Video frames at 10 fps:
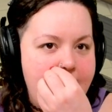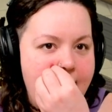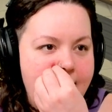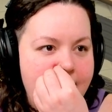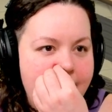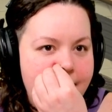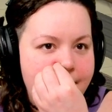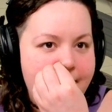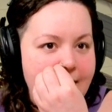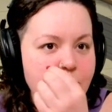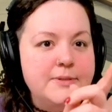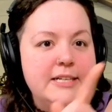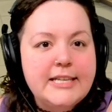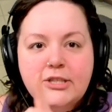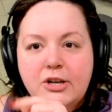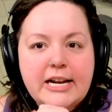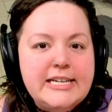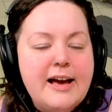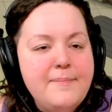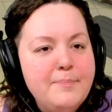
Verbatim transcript: um bathrooms because that's a good idea.